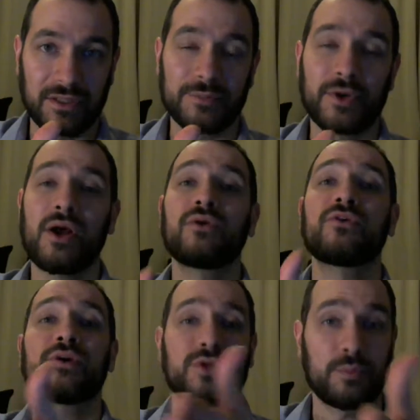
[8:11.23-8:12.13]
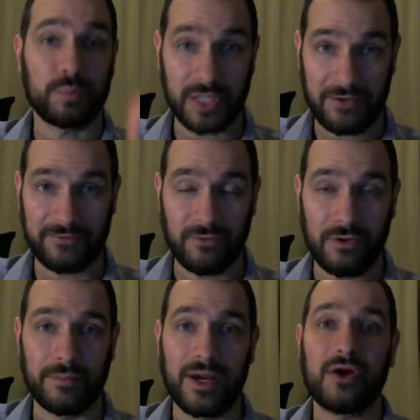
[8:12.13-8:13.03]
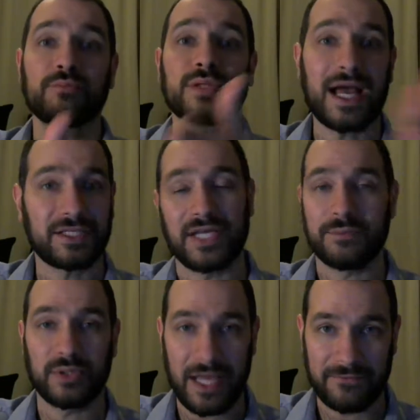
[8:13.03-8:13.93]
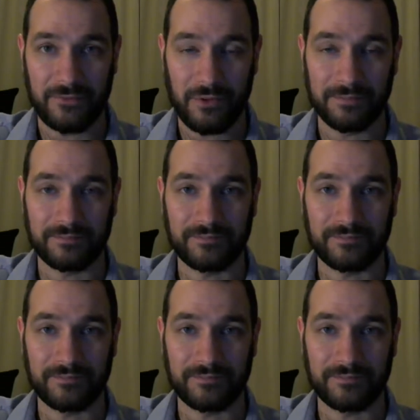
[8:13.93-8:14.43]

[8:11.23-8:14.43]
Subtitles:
or my own crypto platform, my own blockchain platform.